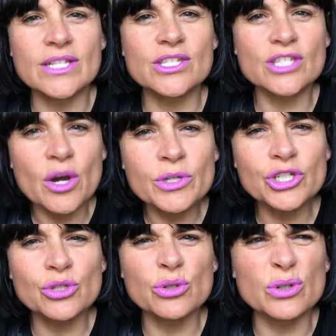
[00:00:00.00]
and so
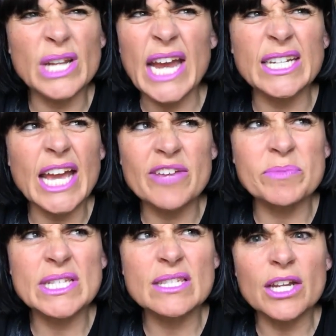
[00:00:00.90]
assured and
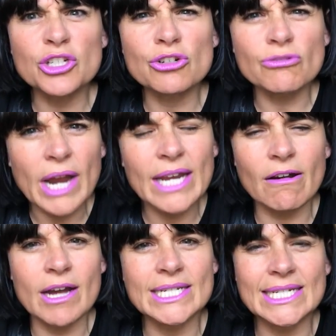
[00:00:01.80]
gave me such
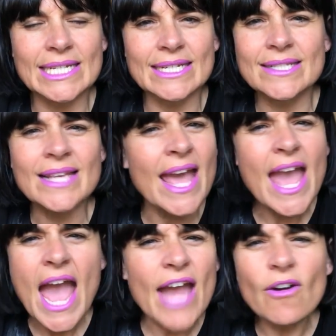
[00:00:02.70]
great ideas.
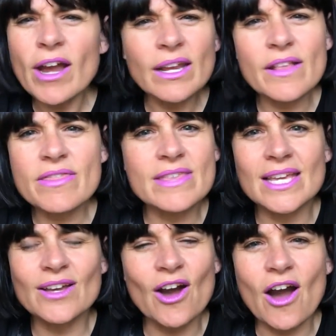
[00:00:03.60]
And I don't
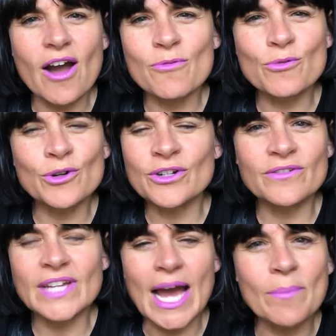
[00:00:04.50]
think I would
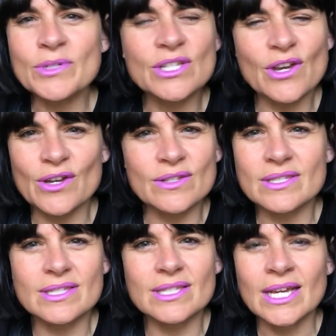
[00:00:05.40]
have come to
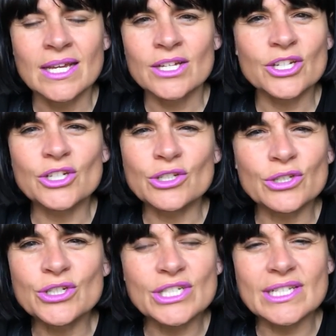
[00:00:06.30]
those
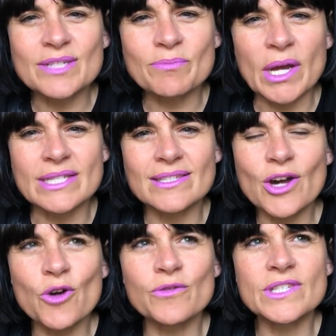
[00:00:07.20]
conclusions
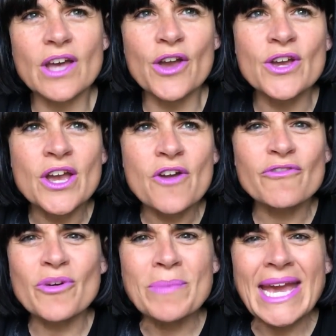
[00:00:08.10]
myself. So
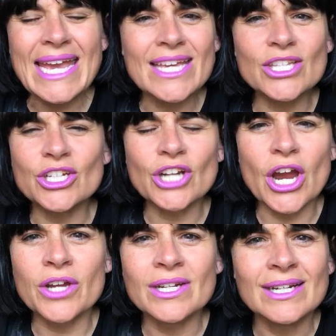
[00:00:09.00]
for me, you
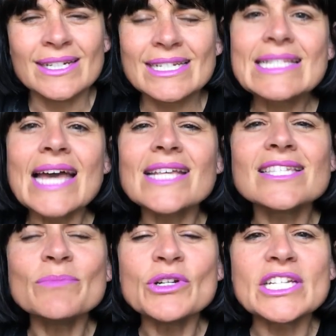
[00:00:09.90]
know, does
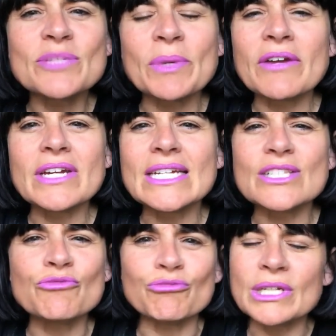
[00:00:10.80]
customer
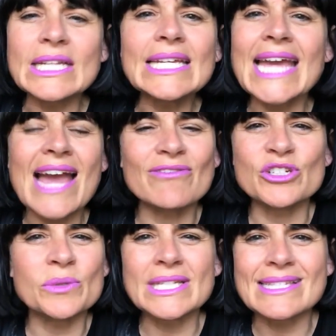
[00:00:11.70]
experience really have
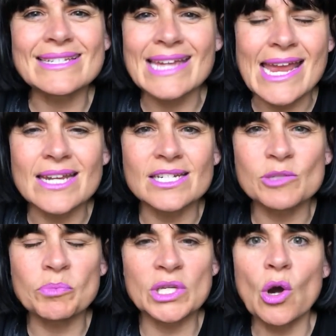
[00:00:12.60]
to
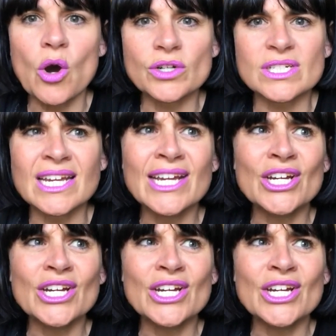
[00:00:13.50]
extend beyond